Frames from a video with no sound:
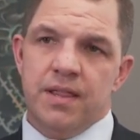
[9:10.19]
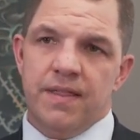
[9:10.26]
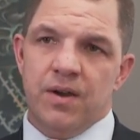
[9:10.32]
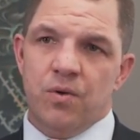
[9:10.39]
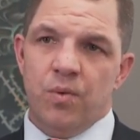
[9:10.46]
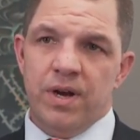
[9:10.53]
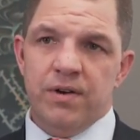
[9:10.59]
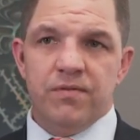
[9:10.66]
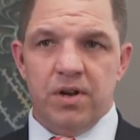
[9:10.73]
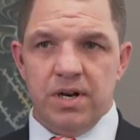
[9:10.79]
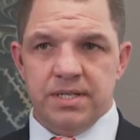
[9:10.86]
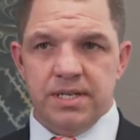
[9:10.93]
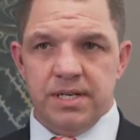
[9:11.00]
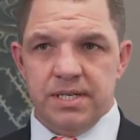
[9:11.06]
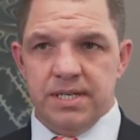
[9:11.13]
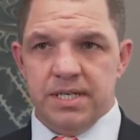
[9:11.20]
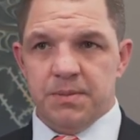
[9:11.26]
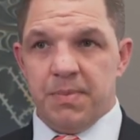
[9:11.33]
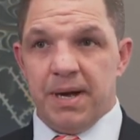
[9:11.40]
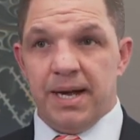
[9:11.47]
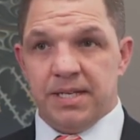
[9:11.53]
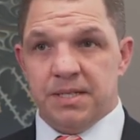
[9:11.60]
that when volatility
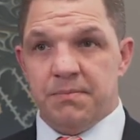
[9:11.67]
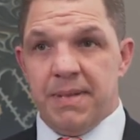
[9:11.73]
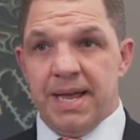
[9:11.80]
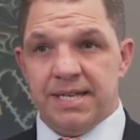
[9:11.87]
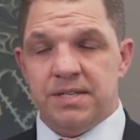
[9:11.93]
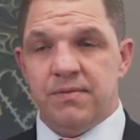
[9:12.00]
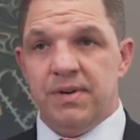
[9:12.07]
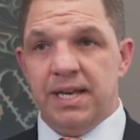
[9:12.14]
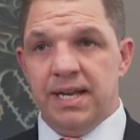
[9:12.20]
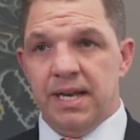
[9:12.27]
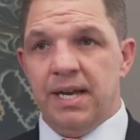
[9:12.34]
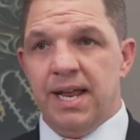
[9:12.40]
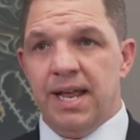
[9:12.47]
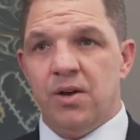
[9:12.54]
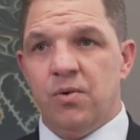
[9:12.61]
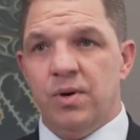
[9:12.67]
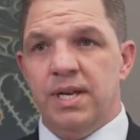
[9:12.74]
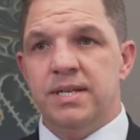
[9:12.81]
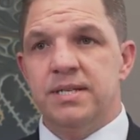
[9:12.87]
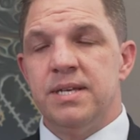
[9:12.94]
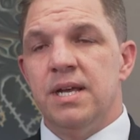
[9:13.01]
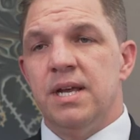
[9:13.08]
spikes massively in
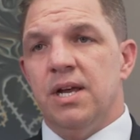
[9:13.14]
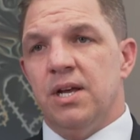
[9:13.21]
equities,